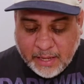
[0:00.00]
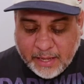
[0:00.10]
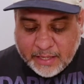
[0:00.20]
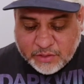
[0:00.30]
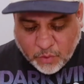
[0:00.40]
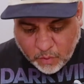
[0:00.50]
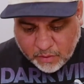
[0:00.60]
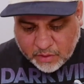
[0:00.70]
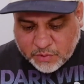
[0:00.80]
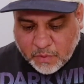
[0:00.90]
His
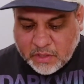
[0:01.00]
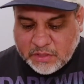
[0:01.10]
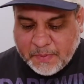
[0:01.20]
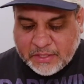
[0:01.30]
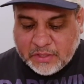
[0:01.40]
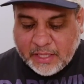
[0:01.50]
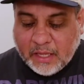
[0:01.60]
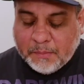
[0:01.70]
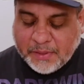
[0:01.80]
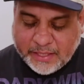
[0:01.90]
quarters were especially
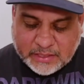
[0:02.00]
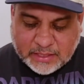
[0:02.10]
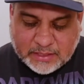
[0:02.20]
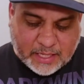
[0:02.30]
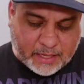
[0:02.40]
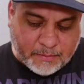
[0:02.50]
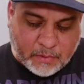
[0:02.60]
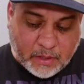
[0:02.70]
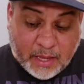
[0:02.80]
unpleasing to him,